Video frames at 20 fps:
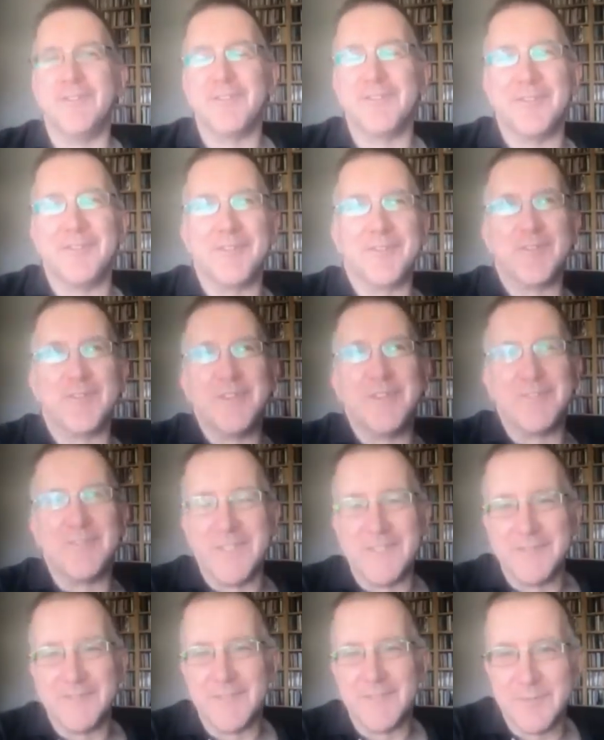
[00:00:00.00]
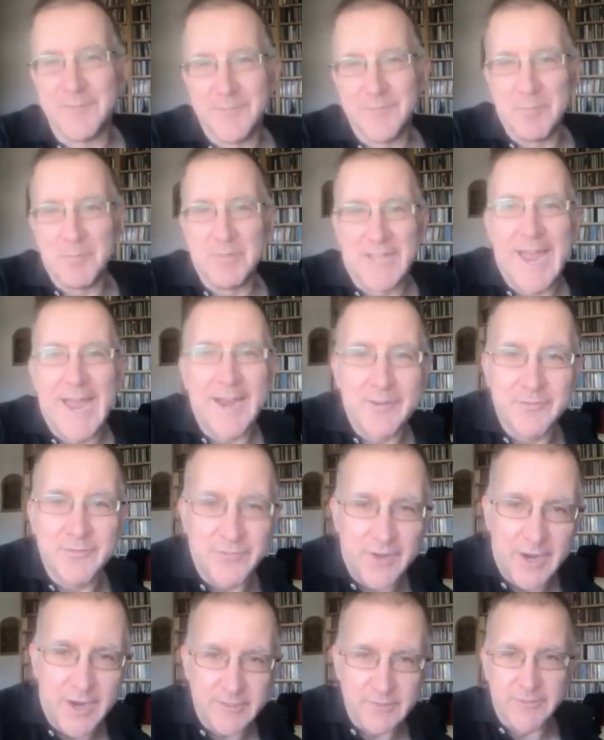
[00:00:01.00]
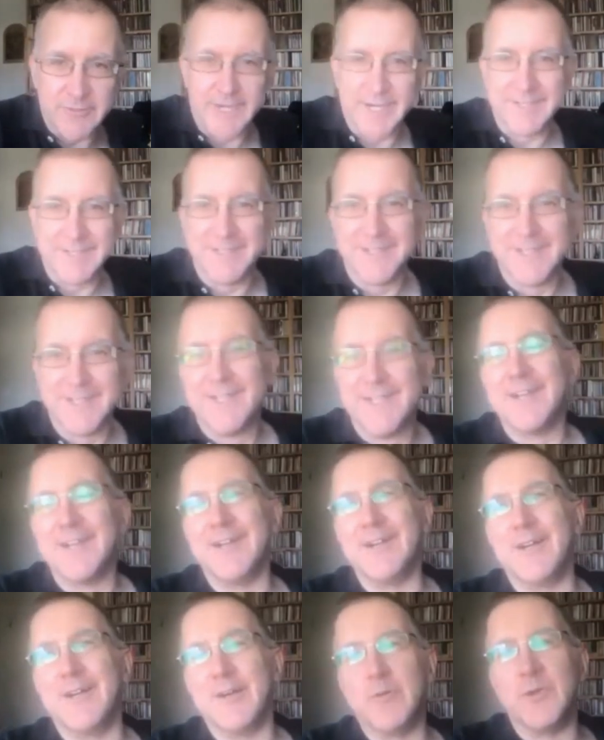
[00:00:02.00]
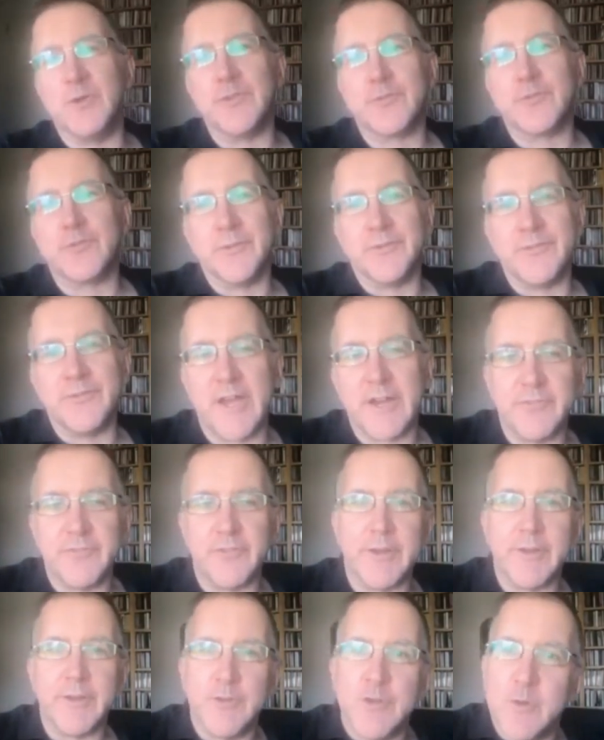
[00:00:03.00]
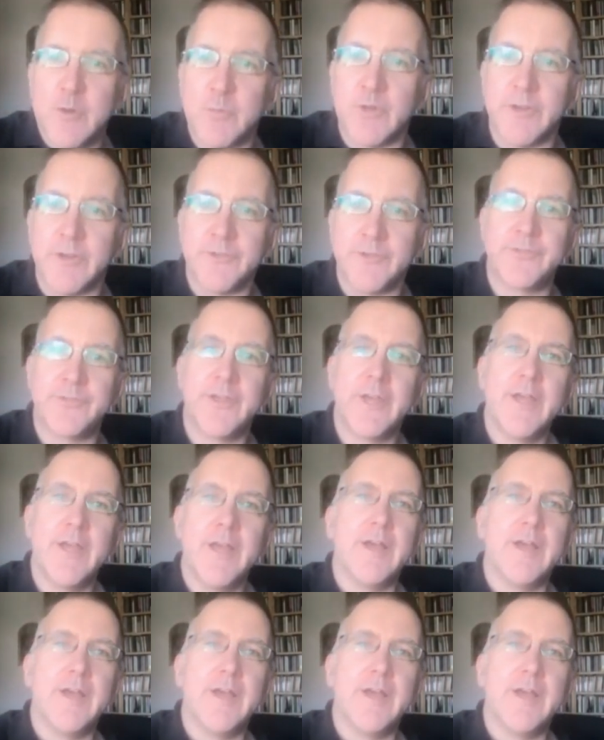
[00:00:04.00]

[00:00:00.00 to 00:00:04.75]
It's the Black Wagnerite was not a very numerous